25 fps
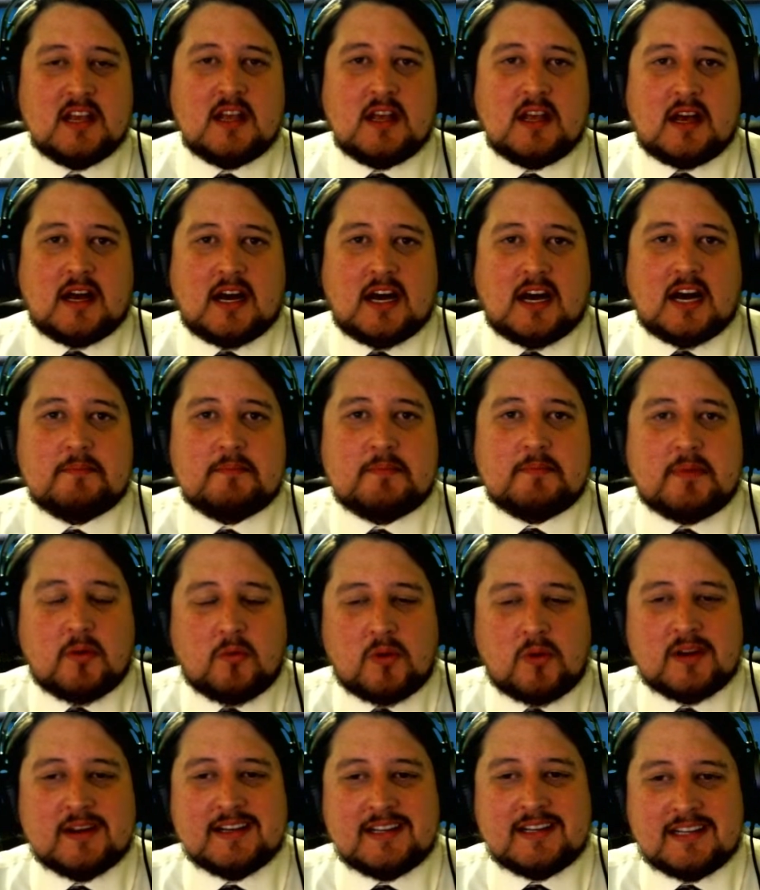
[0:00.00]
But
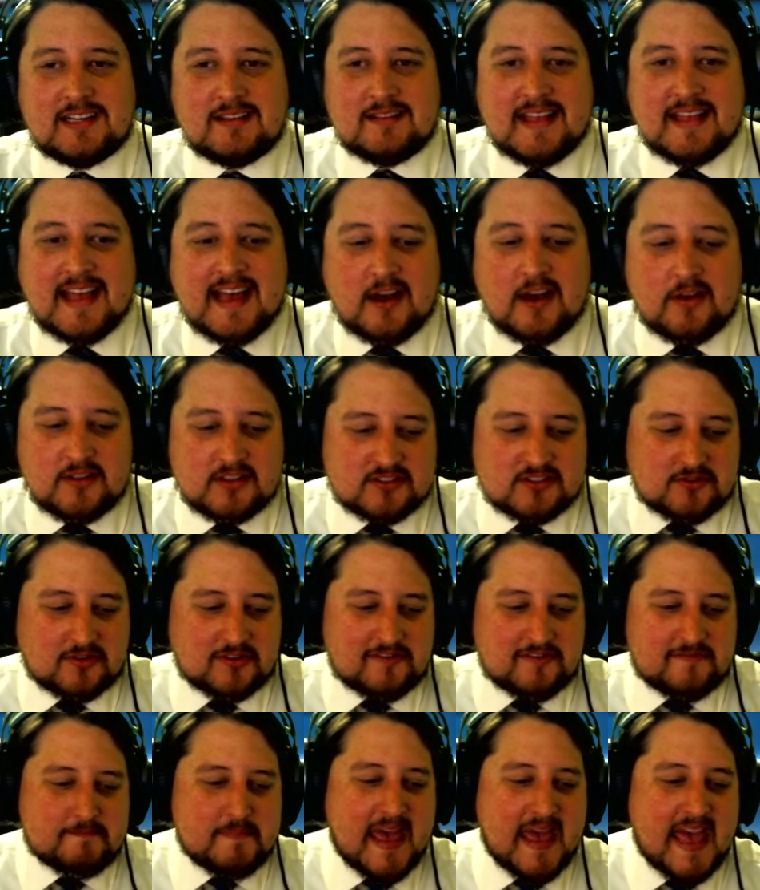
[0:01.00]
we're going to allow the sort
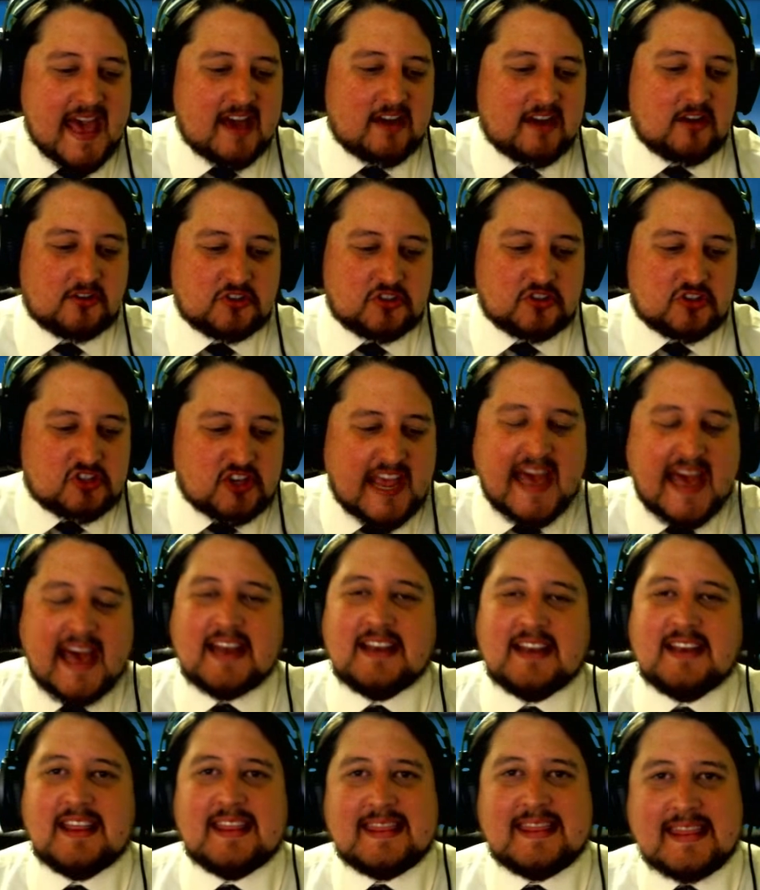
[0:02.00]
of panel
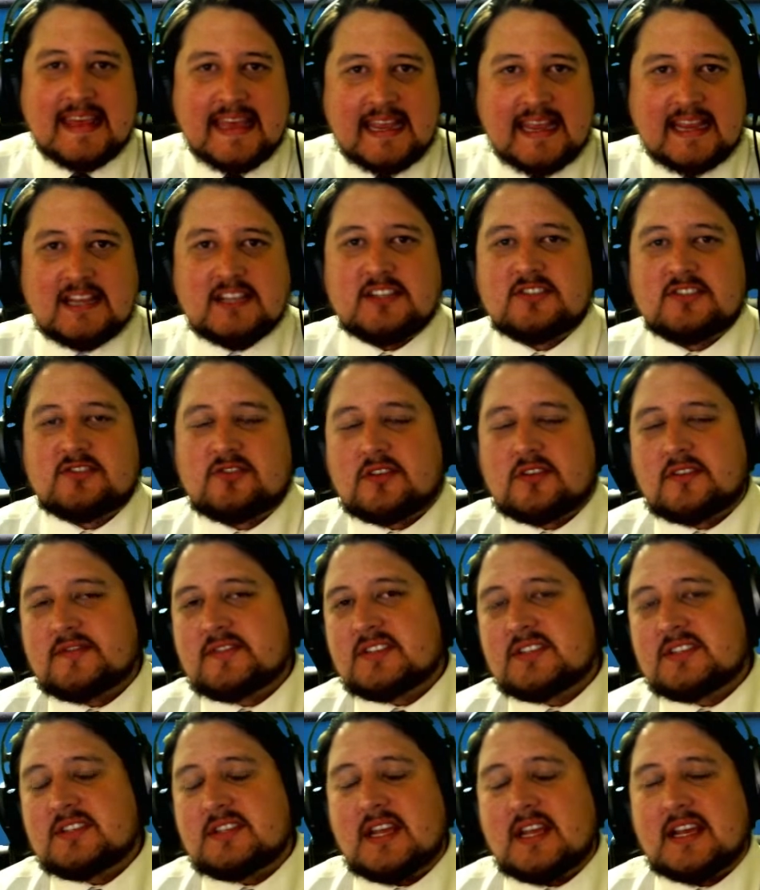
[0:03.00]
chat thing to sort of
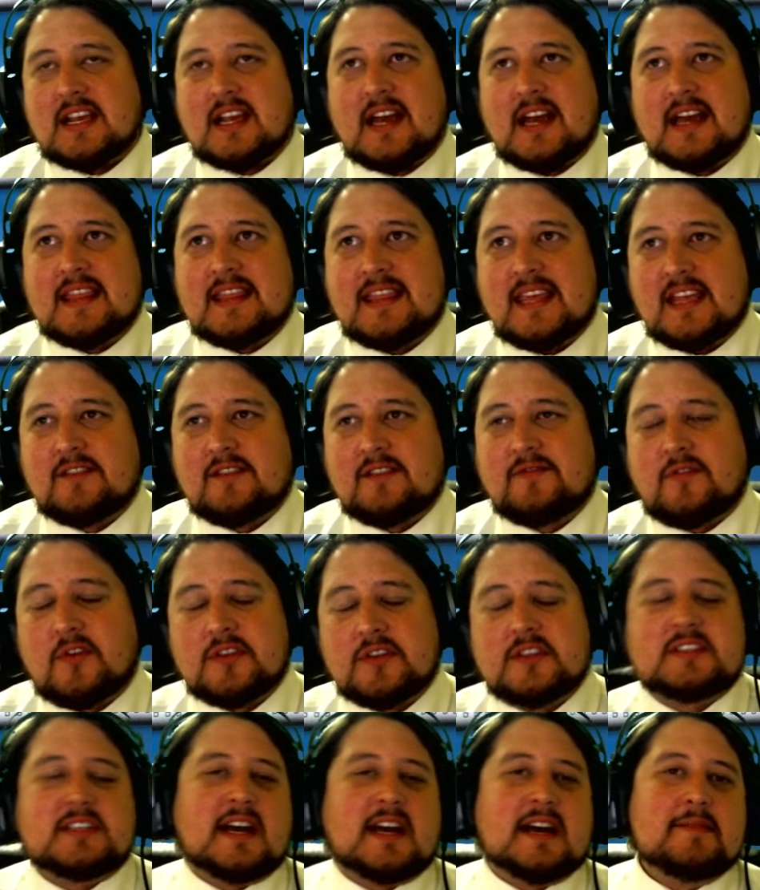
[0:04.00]
stick, I think, for
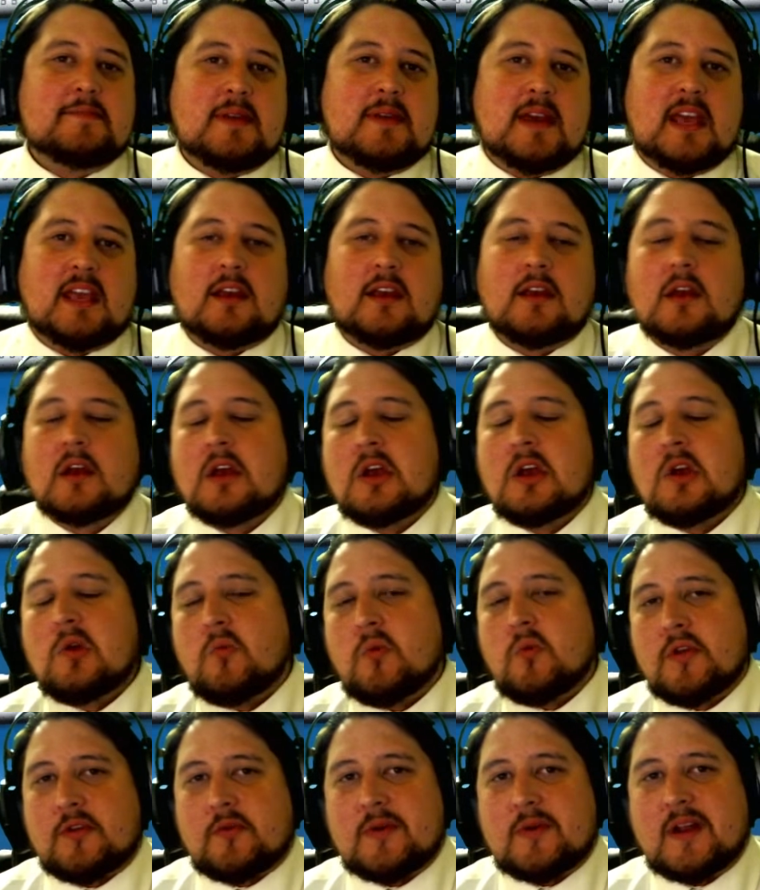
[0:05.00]
the time being,
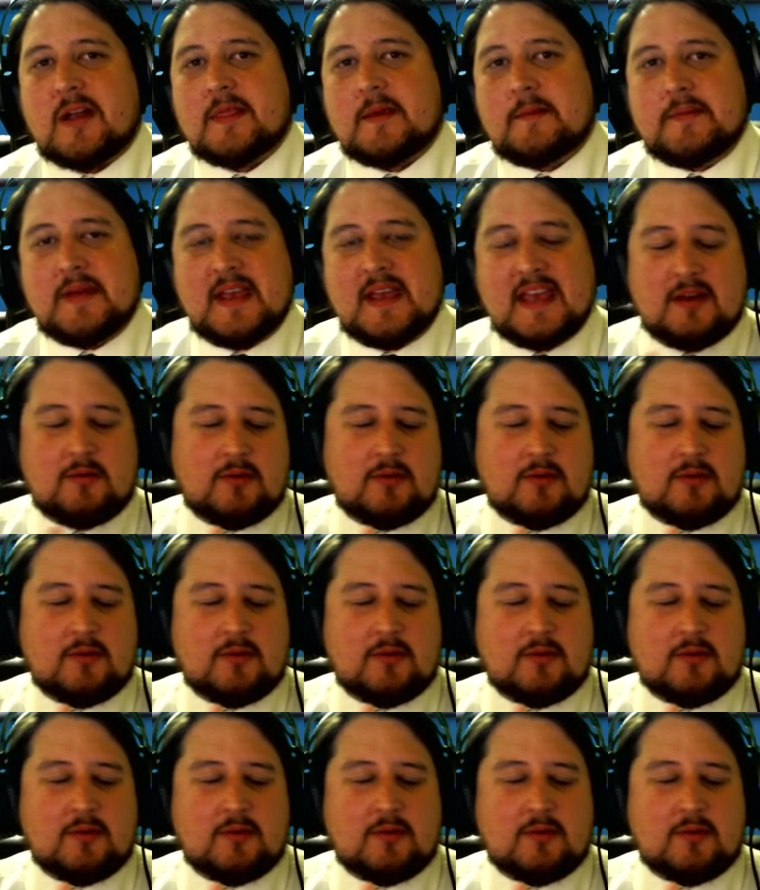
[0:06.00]
with Around the Pit.